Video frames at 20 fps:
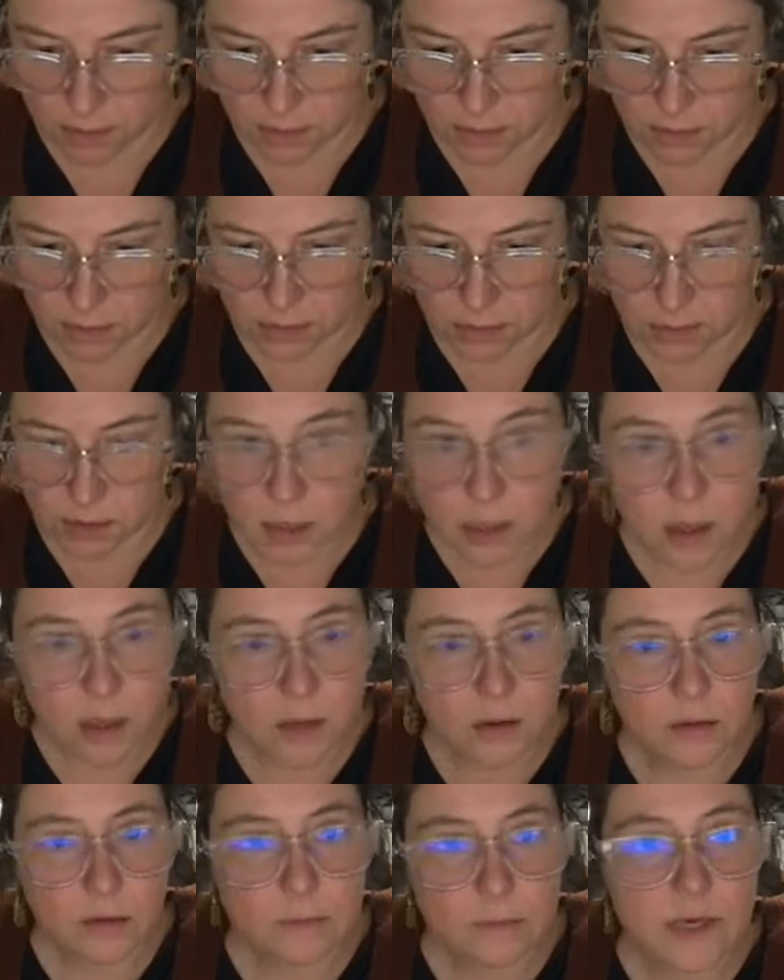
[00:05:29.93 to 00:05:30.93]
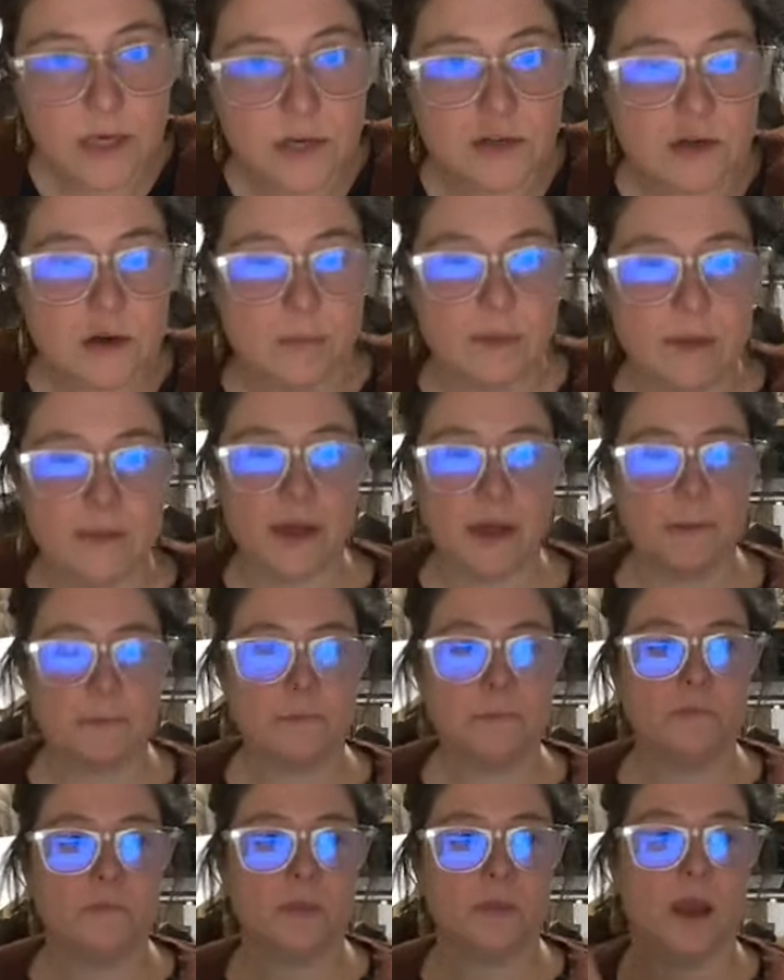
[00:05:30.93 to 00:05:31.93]
so I'm not sure about that.
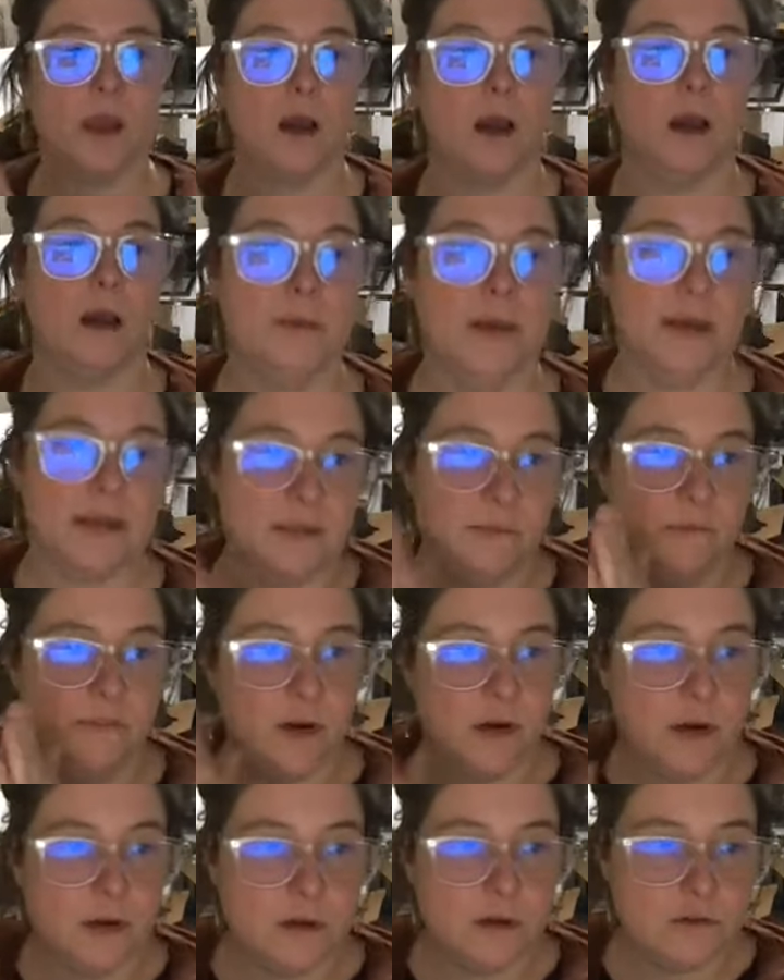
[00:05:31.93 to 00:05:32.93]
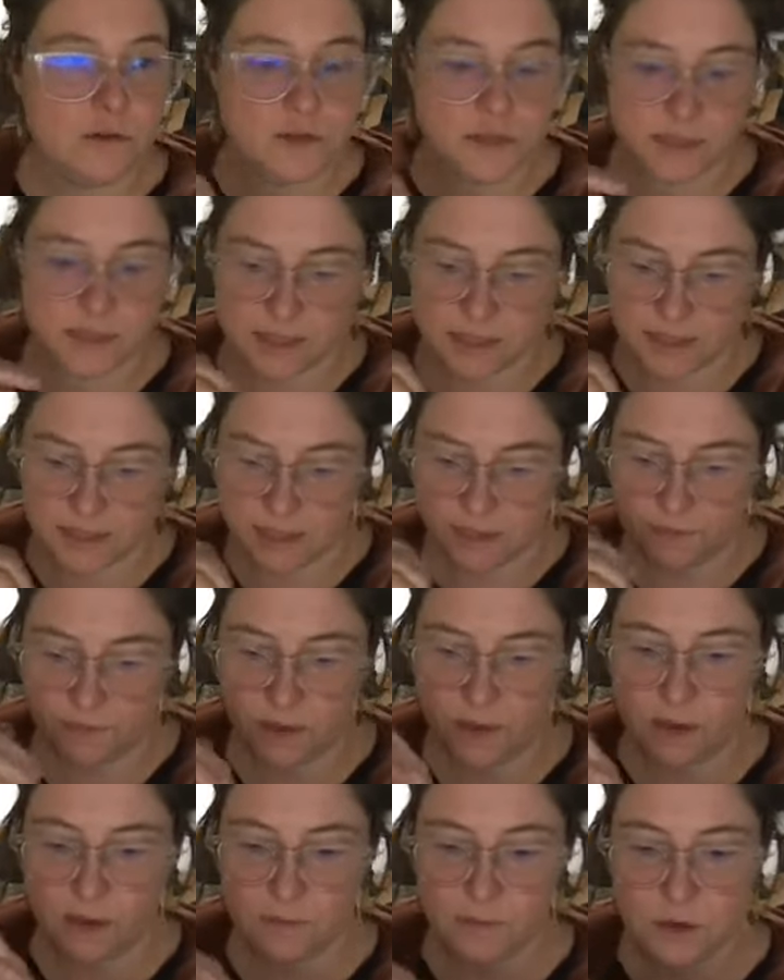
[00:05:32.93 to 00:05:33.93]
Yes, I'm very interested to see if
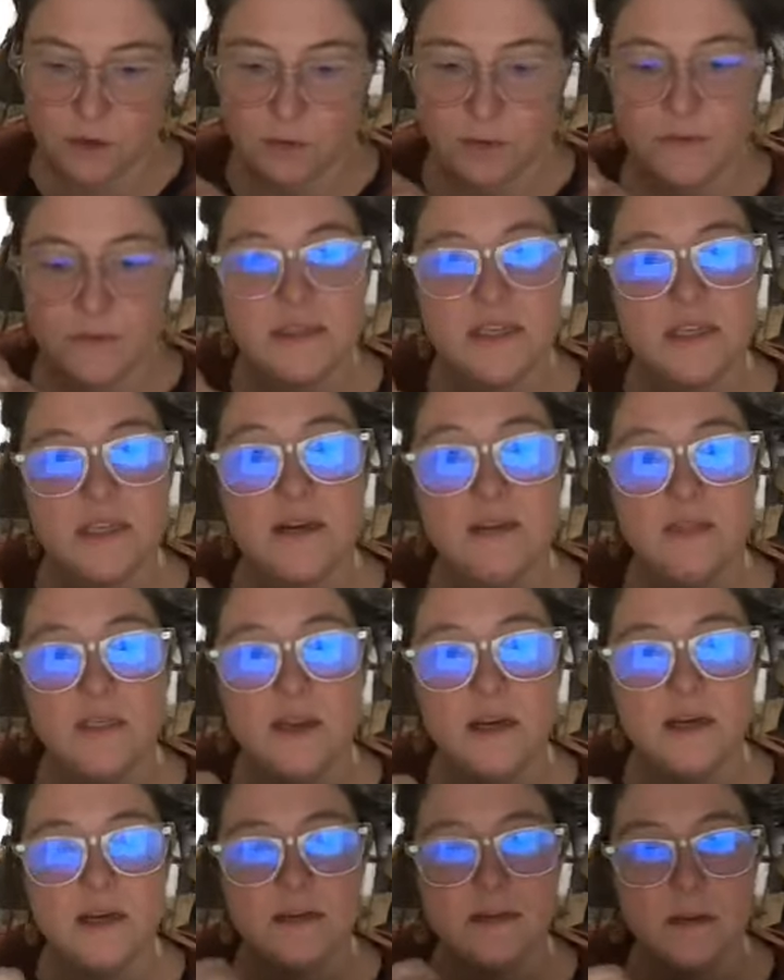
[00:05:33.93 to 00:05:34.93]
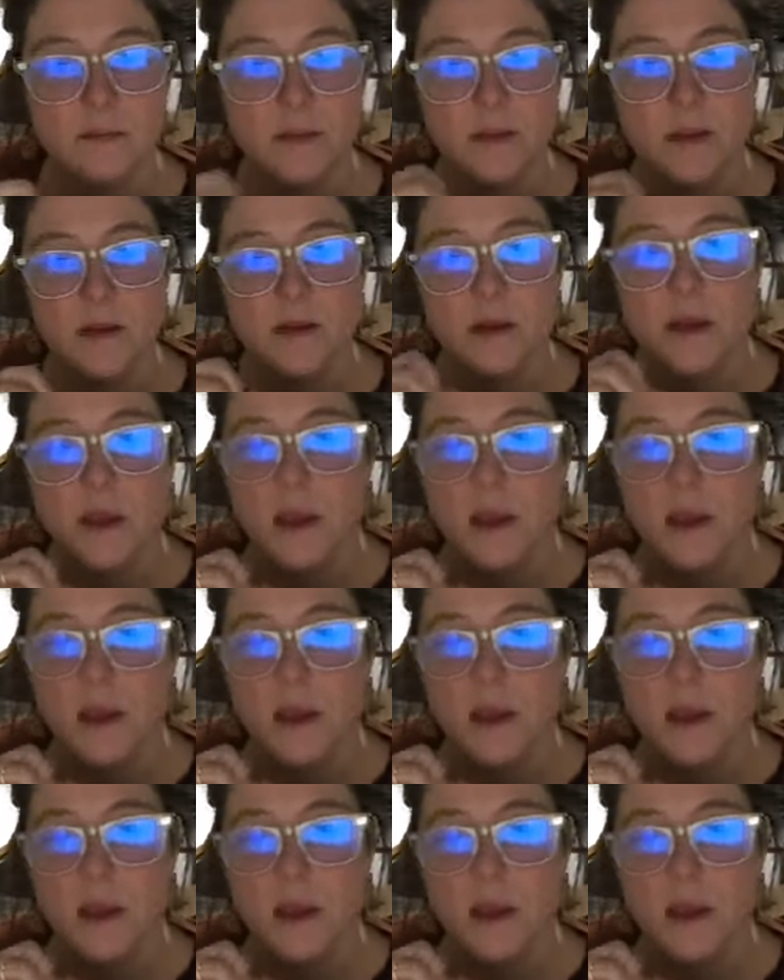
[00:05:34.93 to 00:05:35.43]
any of you have seen the exhibit.